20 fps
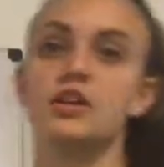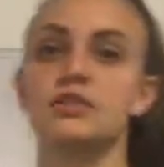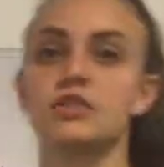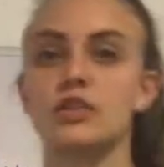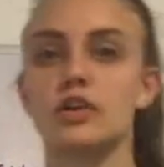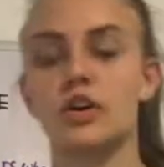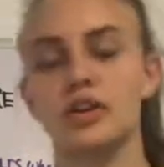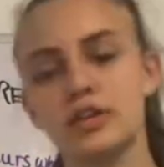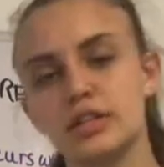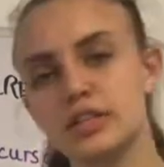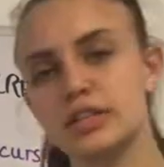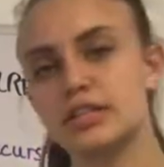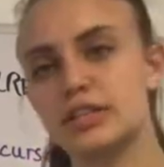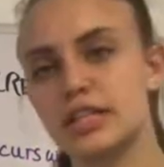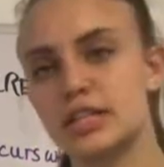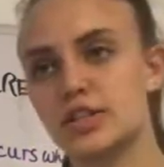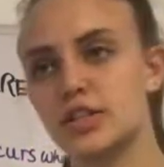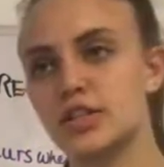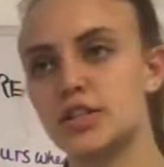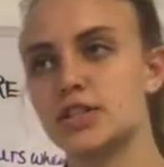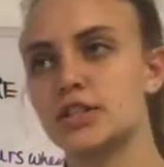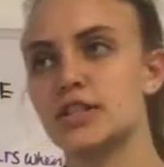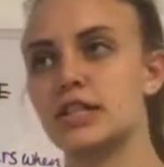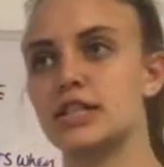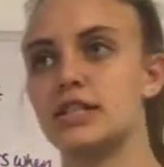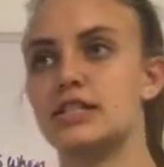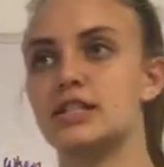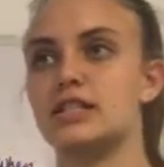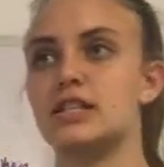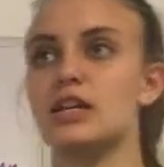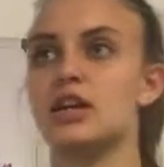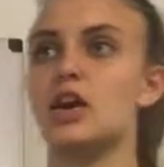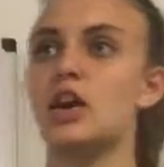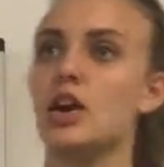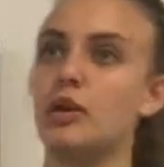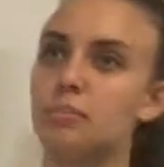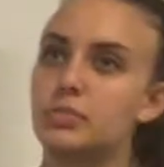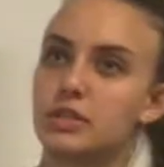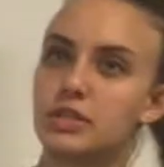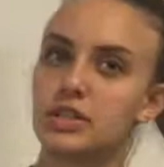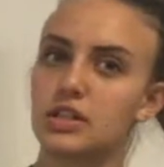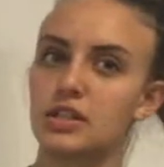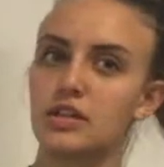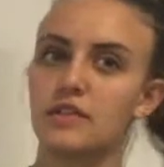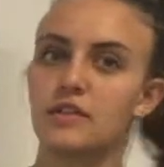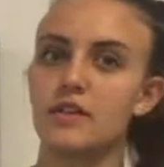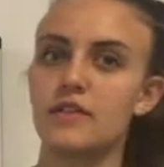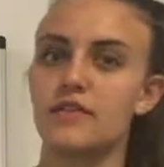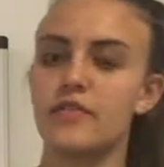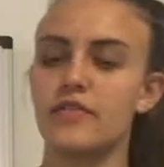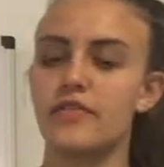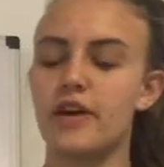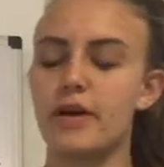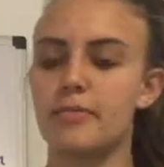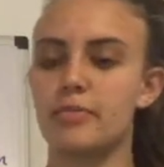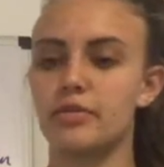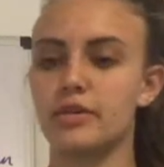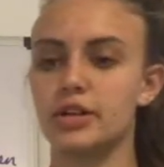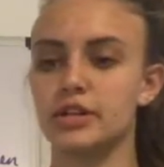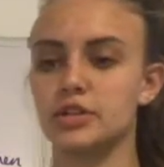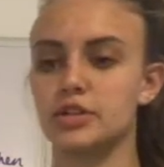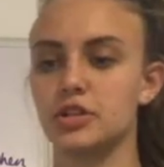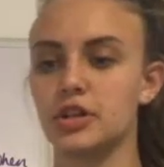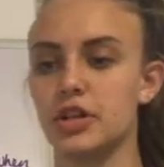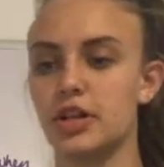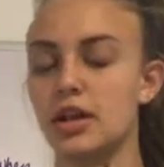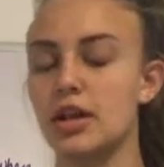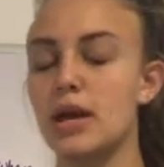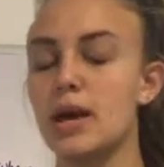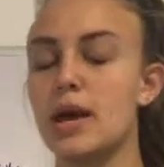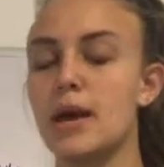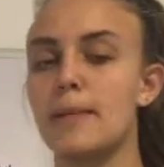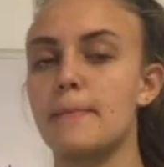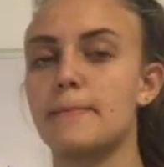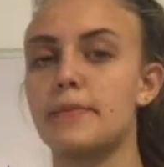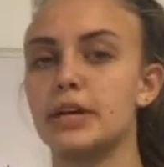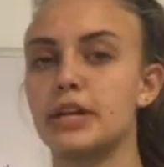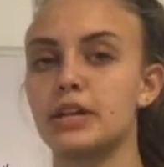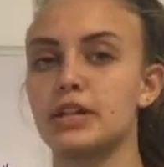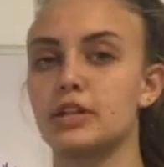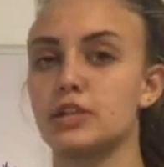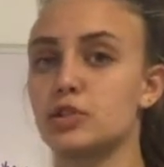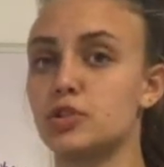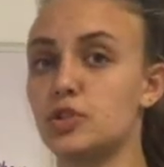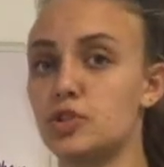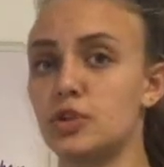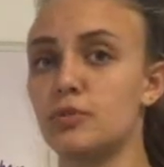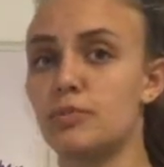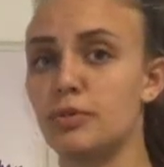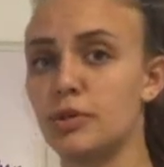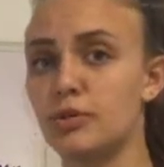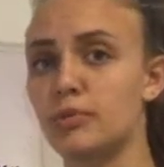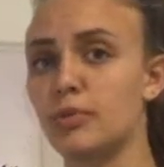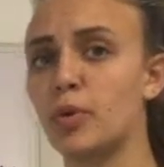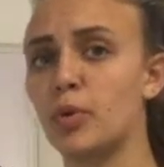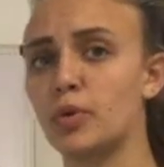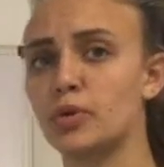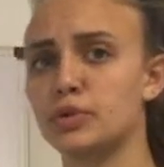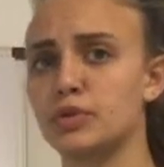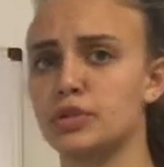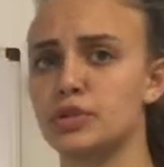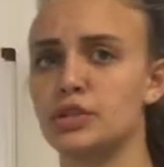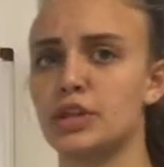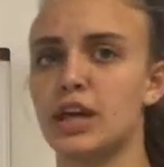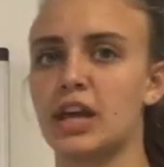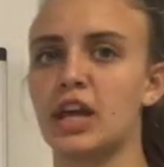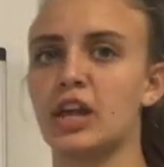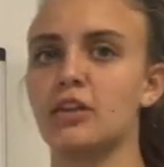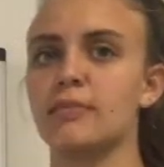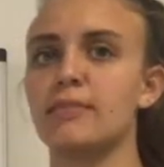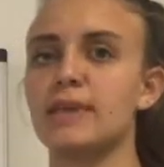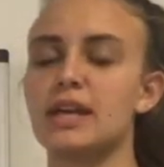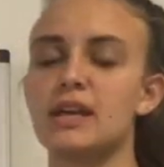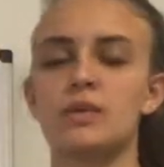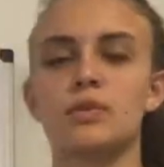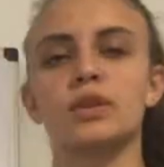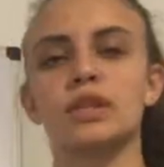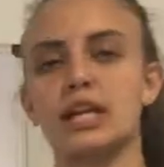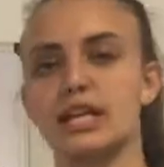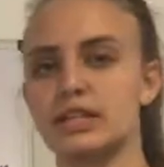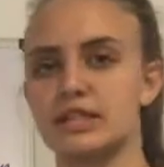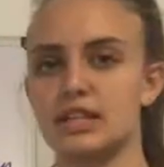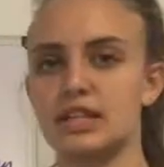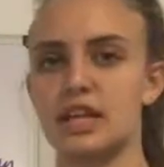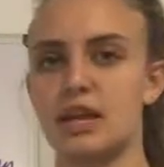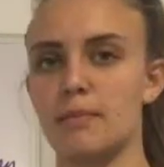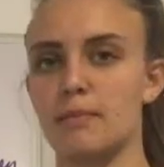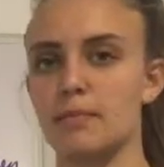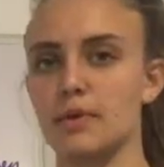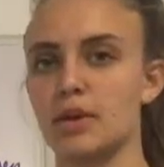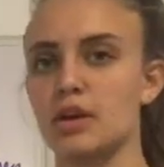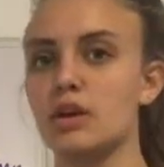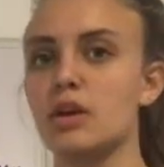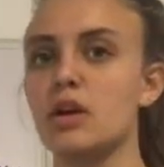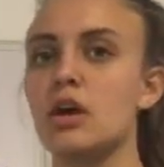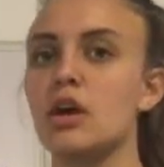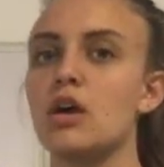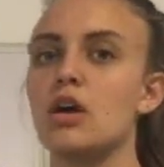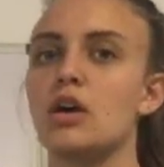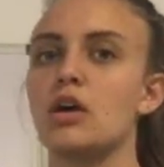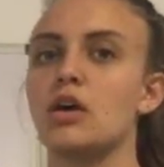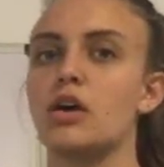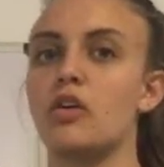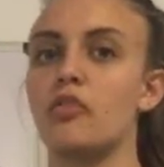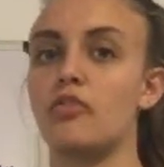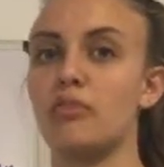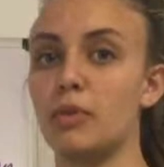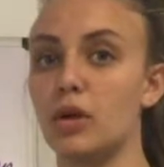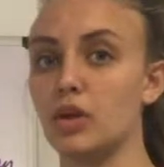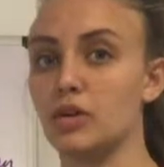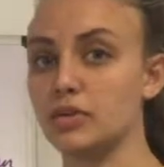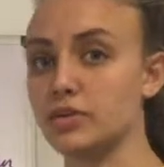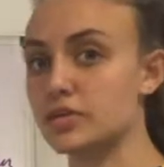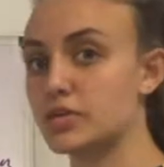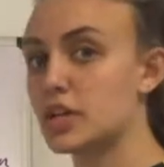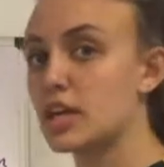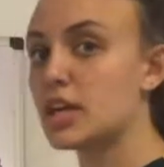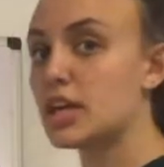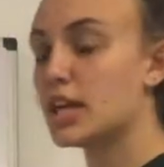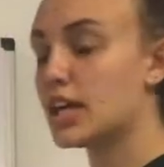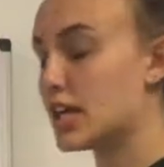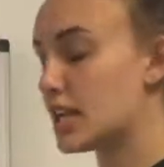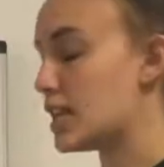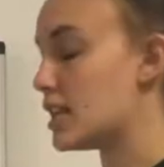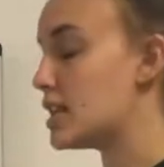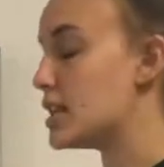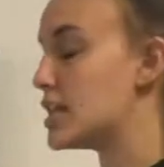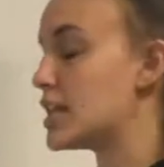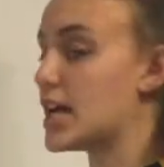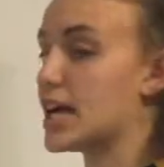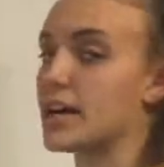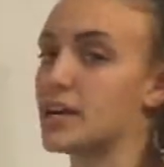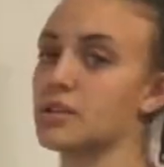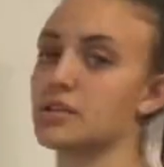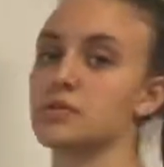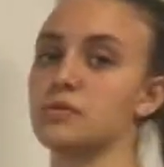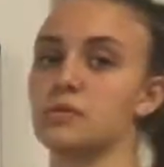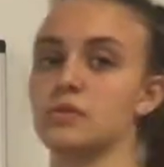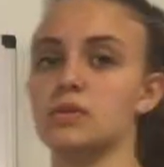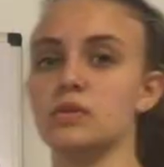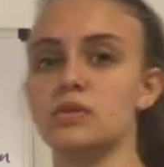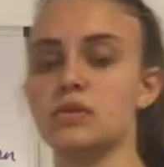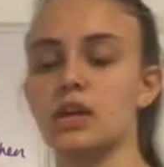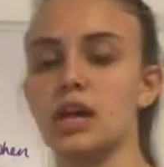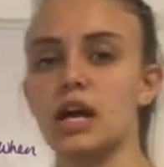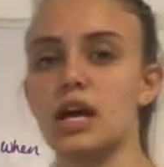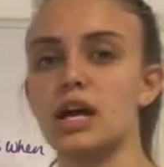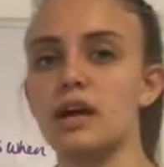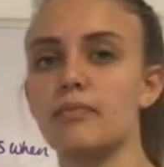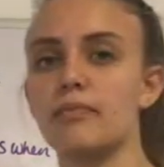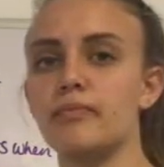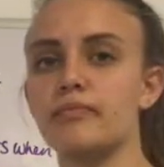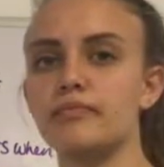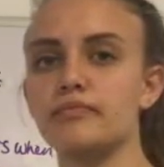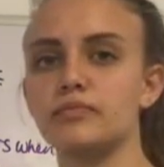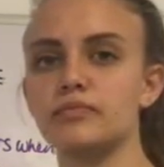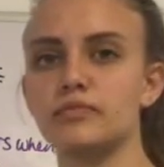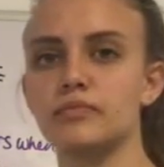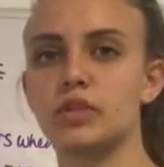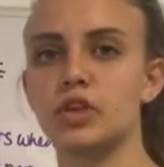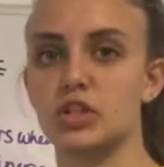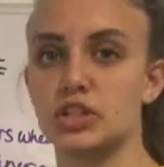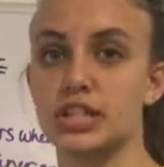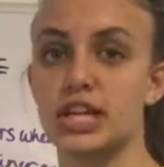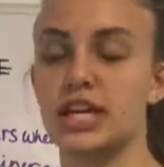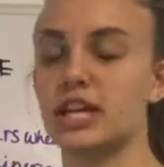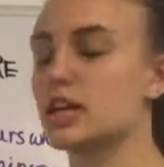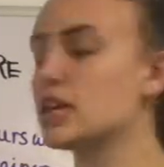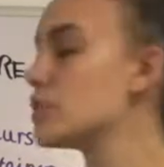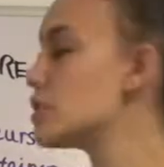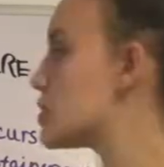So condensation is the opposite of evaporation, but it is super important to help equalize the number of moles in the actual container.